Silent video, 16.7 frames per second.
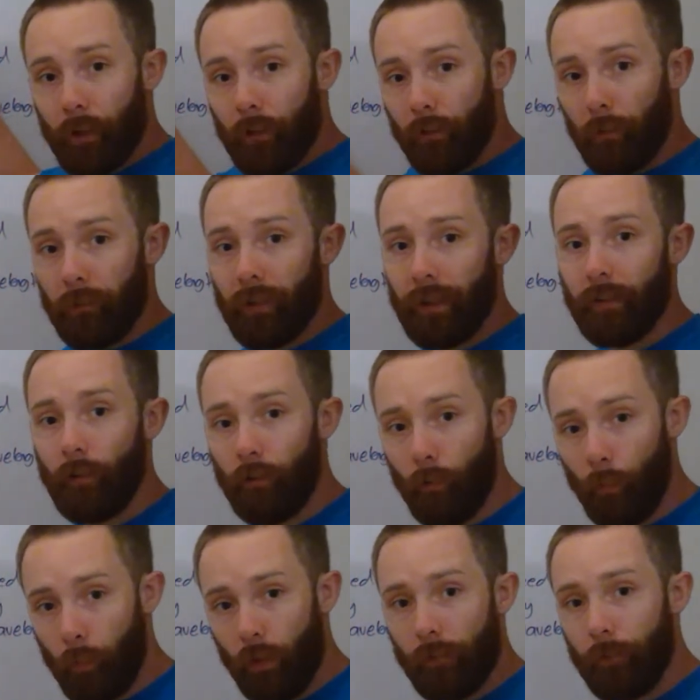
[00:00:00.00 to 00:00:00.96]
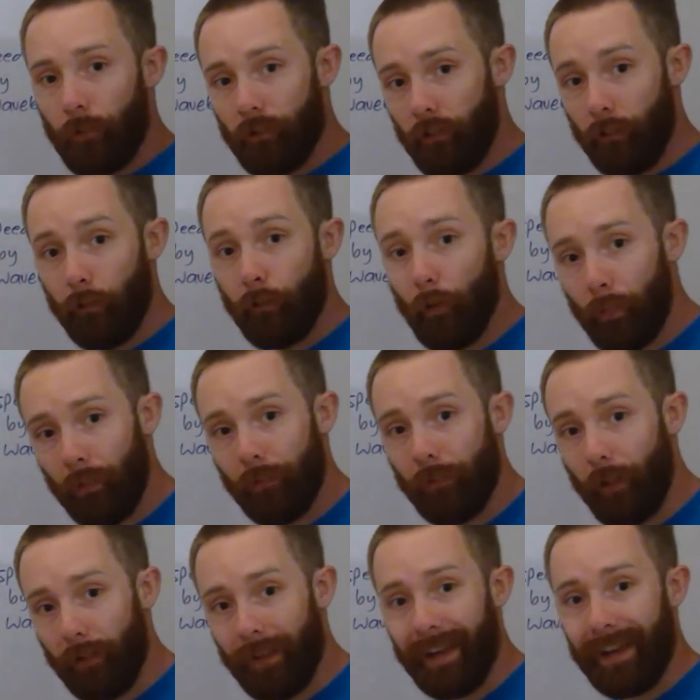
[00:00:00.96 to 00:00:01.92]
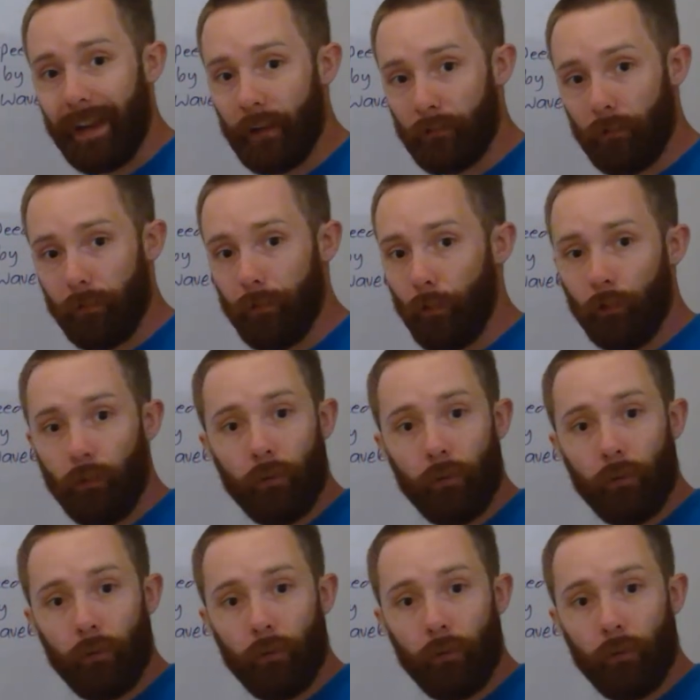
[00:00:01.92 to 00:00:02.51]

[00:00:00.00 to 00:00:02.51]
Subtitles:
So I'm saying that the work function is 2.5 electron volts.